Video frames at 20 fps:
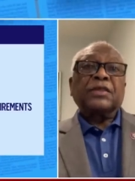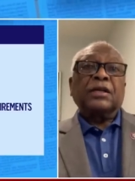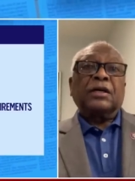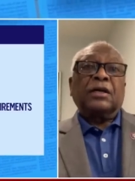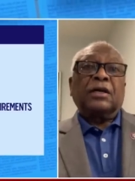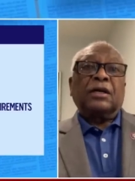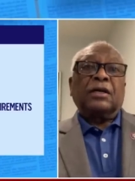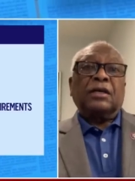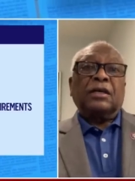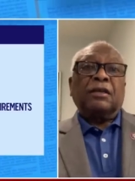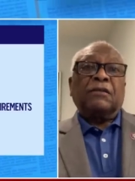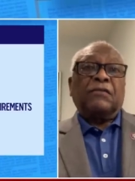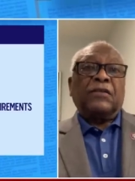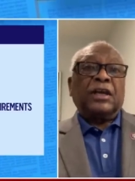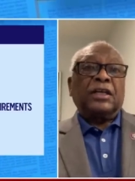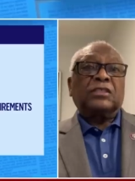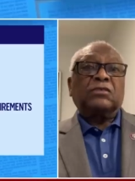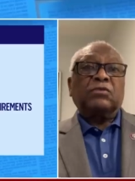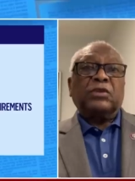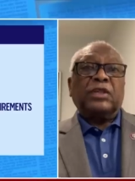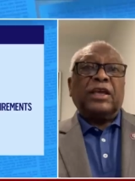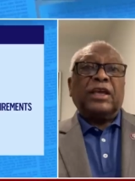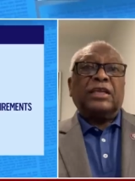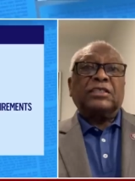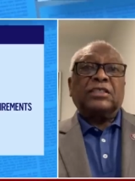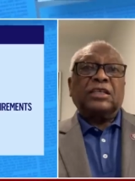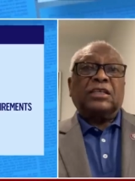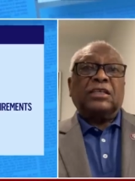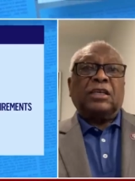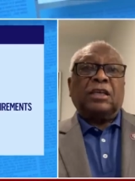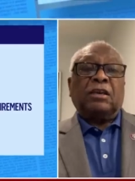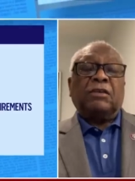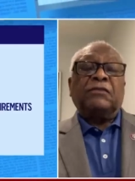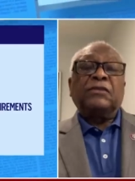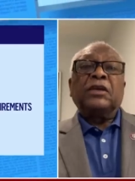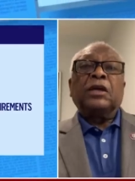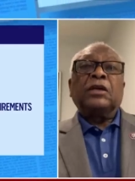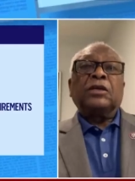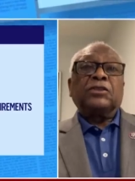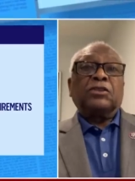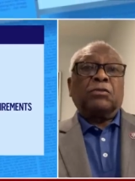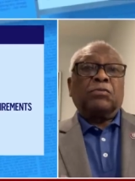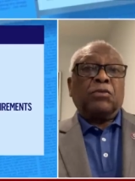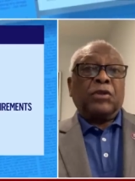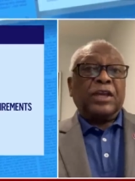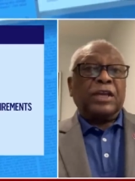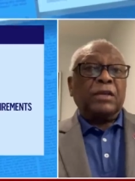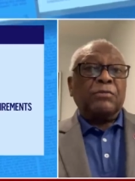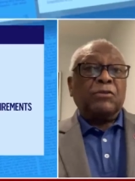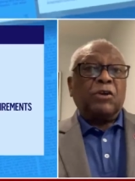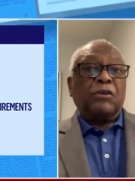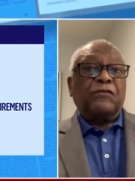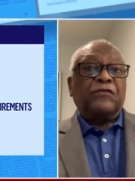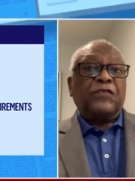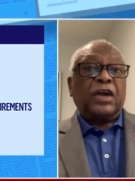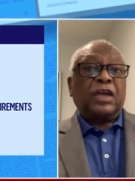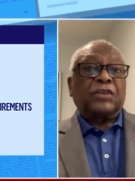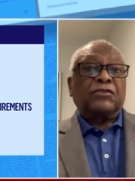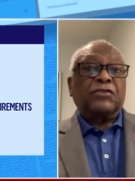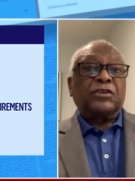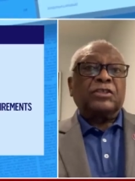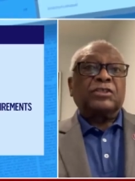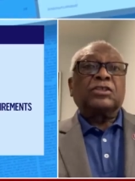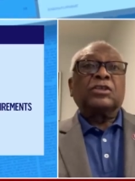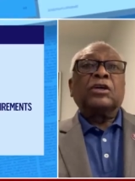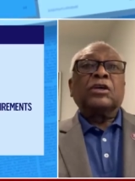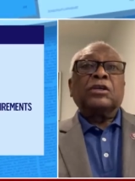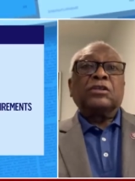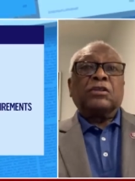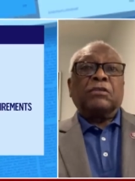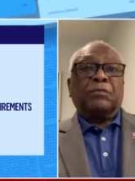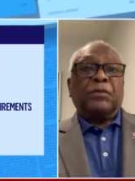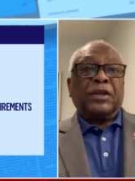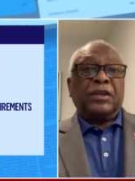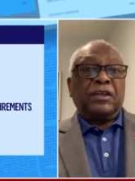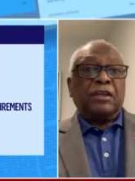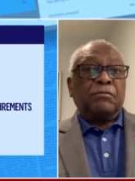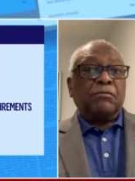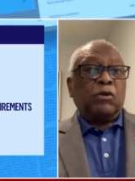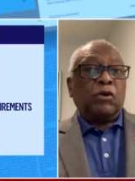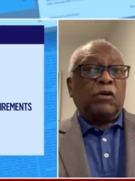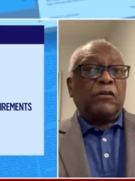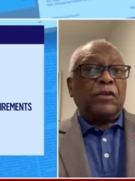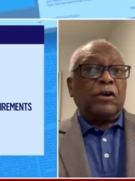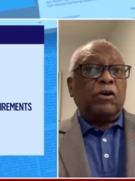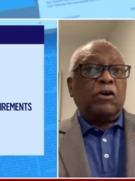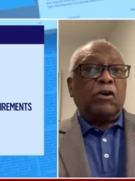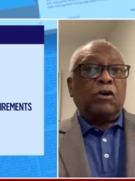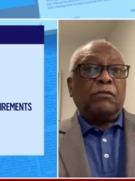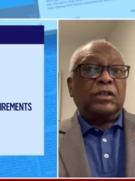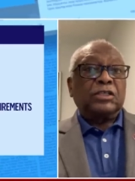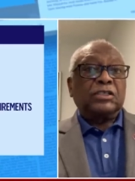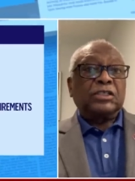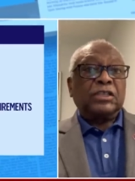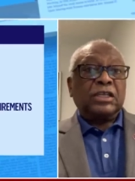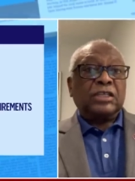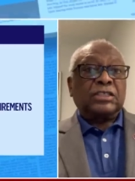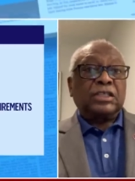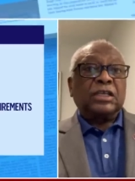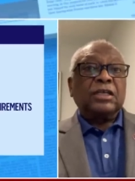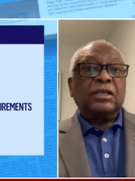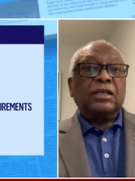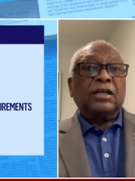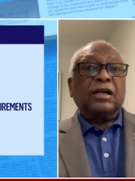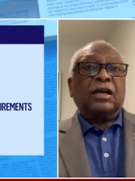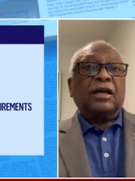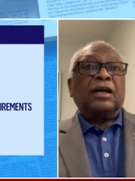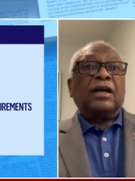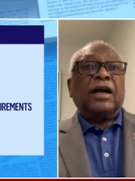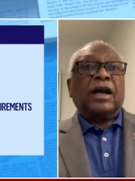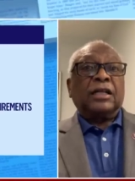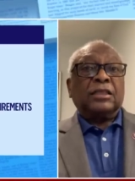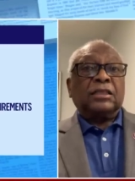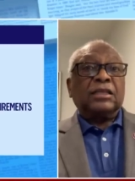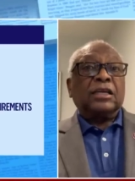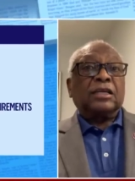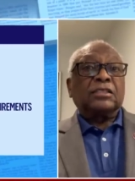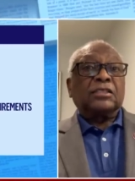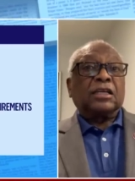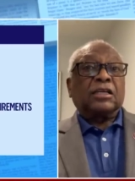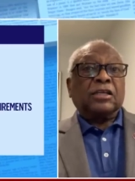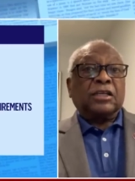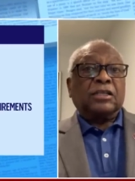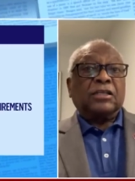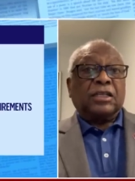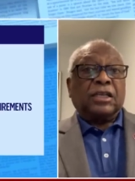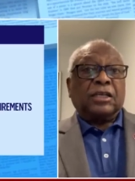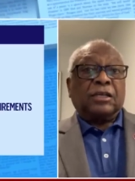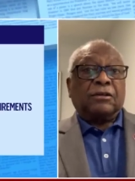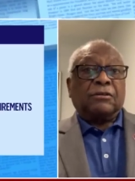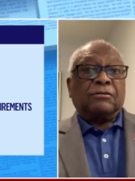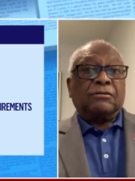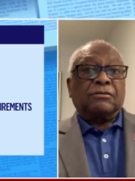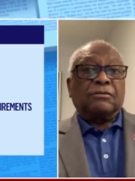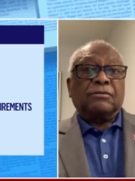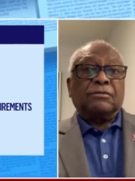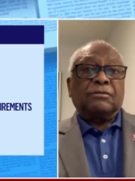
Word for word: uh, if that's what they have to give to bring in more veterans, to bring in more of the homelessness, uh, I think it's a good deal.